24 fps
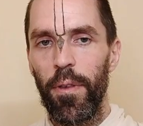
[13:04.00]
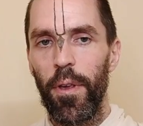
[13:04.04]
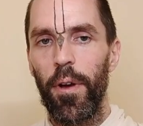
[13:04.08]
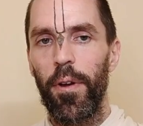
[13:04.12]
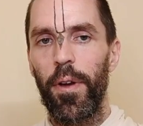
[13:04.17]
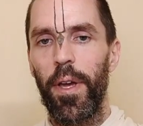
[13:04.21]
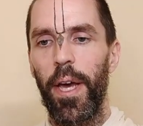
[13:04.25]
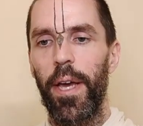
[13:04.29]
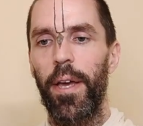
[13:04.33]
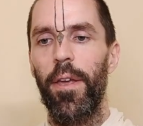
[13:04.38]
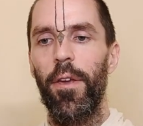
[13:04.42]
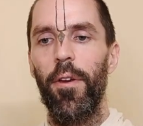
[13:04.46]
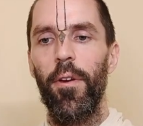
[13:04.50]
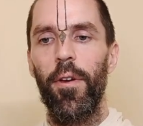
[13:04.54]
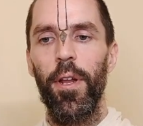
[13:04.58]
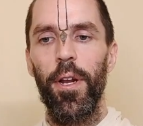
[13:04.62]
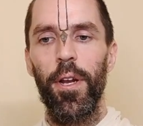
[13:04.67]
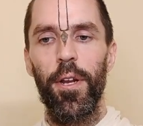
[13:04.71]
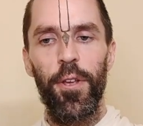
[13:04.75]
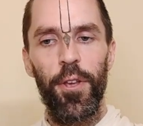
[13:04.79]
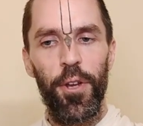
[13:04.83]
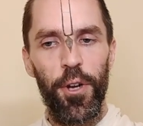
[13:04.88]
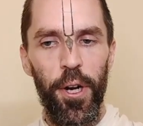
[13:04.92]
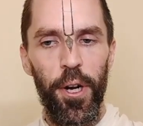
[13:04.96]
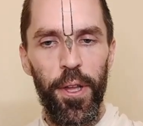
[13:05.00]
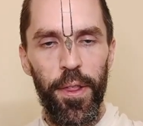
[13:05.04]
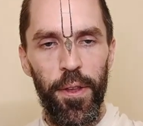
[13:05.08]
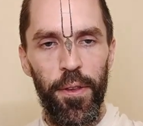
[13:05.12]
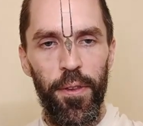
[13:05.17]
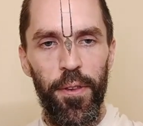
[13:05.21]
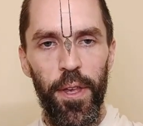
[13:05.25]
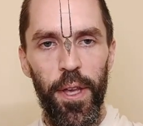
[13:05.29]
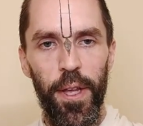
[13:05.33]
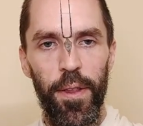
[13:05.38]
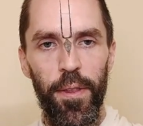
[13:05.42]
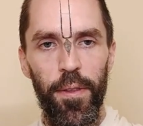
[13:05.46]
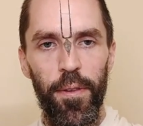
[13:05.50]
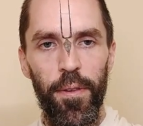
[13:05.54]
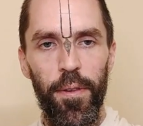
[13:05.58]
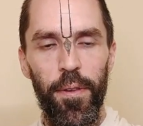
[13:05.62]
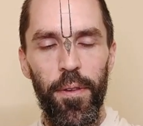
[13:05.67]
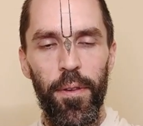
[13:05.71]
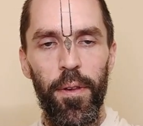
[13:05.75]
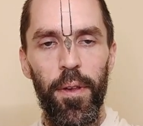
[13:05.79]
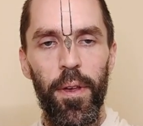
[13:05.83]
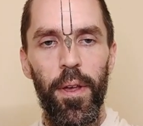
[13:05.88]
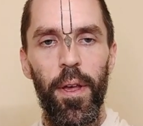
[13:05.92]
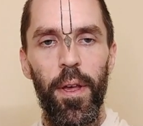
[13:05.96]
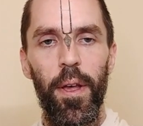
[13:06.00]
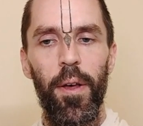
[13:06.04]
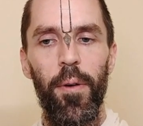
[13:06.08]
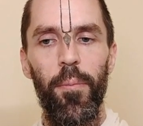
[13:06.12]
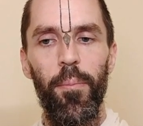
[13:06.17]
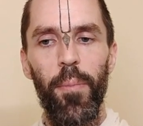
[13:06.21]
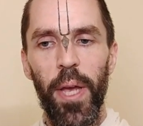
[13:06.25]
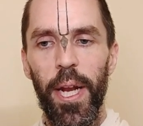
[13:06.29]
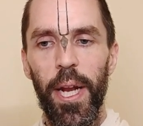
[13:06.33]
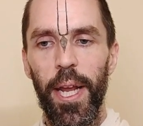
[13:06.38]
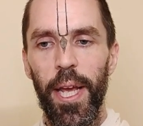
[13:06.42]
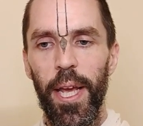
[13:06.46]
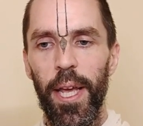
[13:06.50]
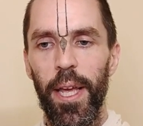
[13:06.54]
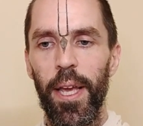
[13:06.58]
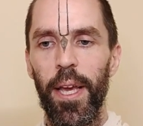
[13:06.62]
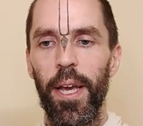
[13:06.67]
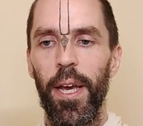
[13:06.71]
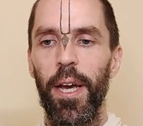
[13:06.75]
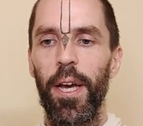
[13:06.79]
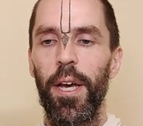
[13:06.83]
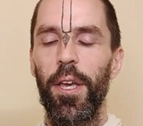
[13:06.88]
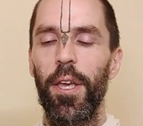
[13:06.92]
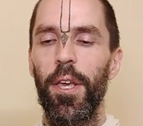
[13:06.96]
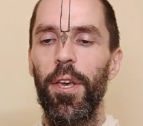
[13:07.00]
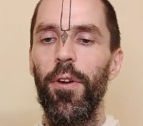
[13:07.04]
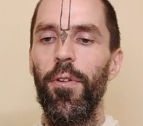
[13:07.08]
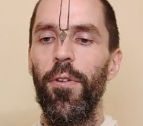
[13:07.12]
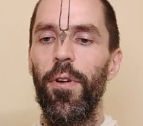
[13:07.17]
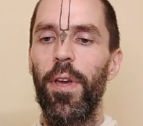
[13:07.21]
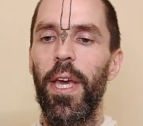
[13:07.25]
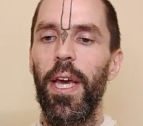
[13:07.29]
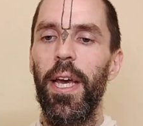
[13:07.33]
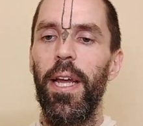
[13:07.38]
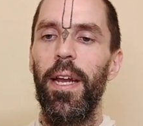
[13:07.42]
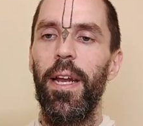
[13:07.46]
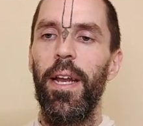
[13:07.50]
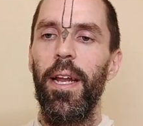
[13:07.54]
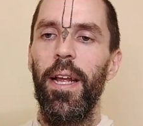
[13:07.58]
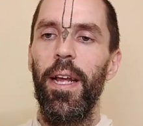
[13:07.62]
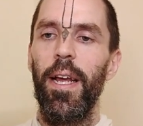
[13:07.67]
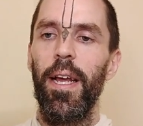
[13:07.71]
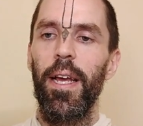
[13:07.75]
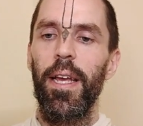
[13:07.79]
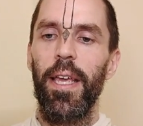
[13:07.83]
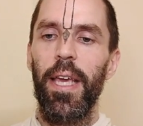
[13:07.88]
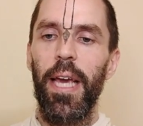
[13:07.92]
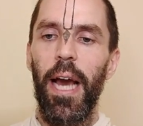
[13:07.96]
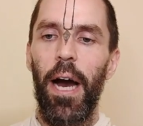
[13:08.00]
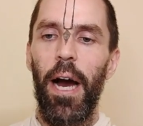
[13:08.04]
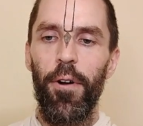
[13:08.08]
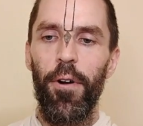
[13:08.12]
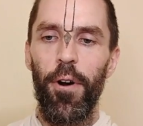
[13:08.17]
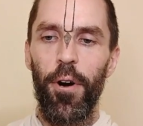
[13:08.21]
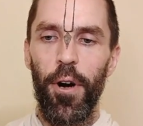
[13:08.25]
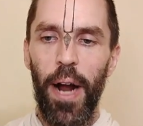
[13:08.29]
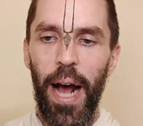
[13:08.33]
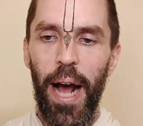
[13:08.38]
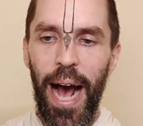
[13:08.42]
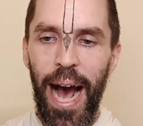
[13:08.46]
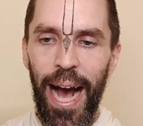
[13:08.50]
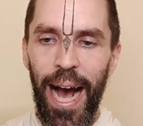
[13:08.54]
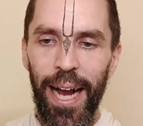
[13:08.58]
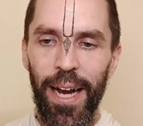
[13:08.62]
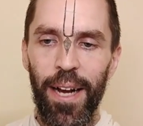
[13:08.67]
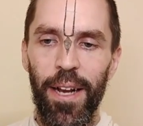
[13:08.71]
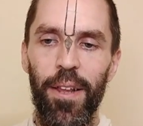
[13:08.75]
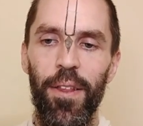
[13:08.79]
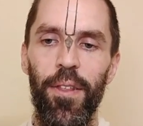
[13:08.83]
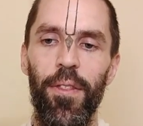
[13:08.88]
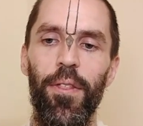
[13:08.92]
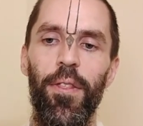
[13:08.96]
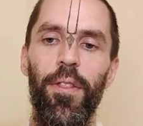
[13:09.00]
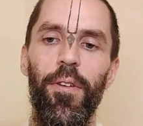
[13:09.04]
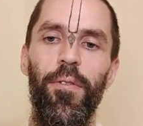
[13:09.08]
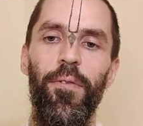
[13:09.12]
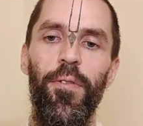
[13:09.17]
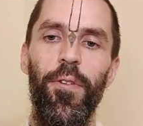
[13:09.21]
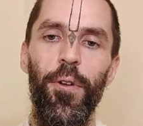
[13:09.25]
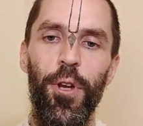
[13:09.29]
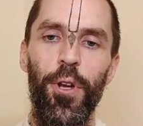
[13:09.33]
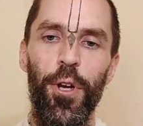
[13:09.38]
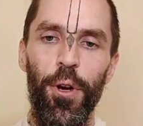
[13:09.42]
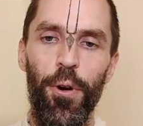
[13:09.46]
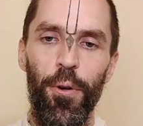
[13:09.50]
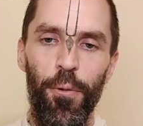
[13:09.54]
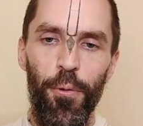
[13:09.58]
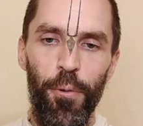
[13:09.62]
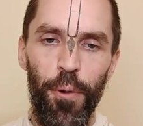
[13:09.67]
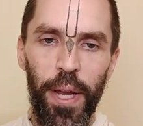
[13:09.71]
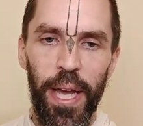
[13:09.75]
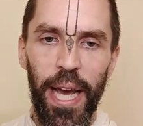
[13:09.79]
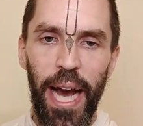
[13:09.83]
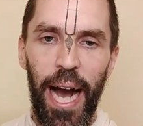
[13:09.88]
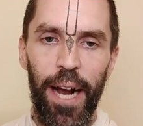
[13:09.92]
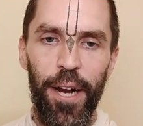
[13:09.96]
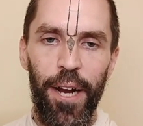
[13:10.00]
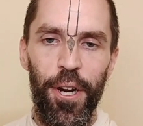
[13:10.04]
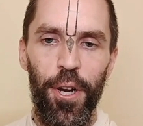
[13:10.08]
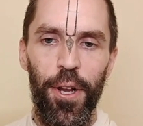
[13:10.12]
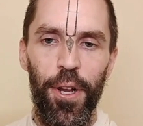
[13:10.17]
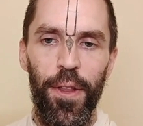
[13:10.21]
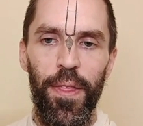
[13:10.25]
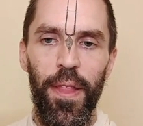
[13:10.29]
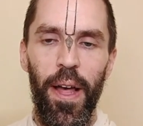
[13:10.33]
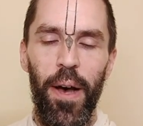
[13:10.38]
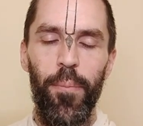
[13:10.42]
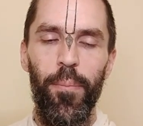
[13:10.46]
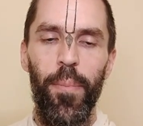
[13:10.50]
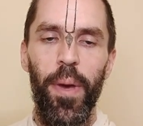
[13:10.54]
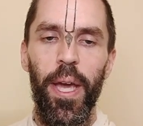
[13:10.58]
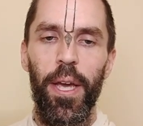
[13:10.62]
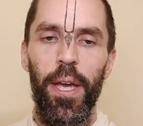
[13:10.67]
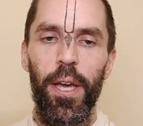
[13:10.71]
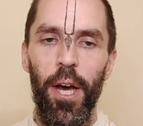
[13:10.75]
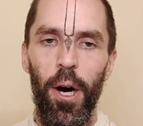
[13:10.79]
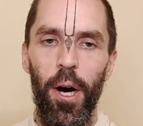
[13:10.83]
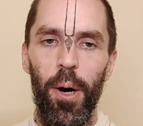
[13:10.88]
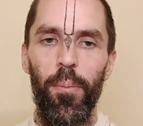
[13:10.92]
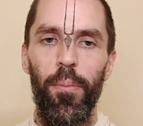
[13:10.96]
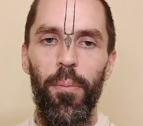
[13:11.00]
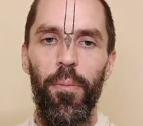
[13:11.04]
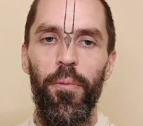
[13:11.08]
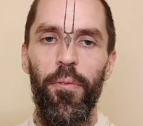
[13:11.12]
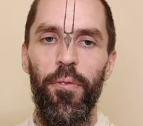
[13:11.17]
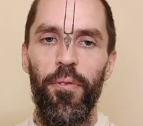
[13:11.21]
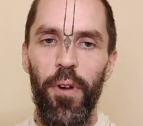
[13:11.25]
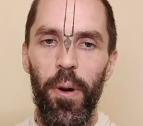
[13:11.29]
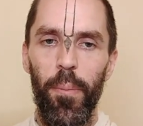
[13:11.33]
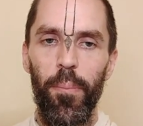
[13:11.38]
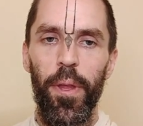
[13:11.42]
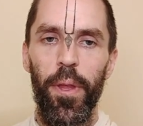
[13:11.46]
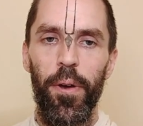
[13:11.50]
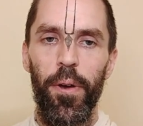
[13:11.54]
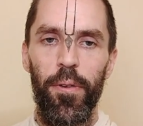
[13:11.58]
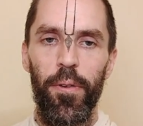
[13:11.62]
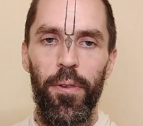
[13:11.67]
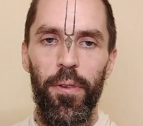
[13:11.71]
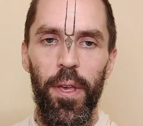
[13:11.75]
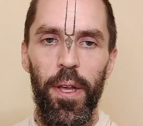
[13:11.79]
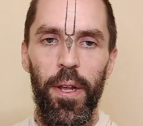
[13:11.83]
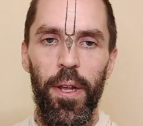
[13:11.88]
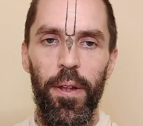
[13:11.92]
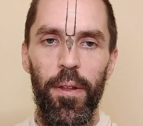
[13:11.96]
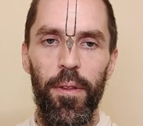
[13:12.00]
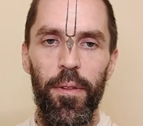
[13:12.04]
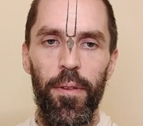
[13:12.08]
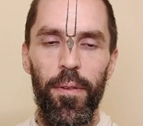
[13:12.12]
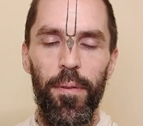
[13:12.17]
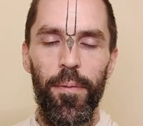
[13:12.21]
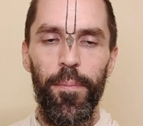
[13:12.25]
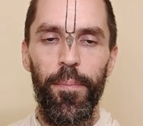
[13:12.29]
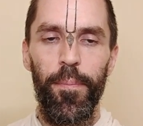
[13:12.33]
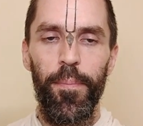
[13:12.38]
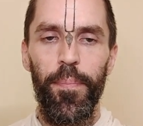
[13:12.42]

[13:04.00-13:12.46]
you can destroy the sins, meaning you can counteract the future reaction that may come from those sins.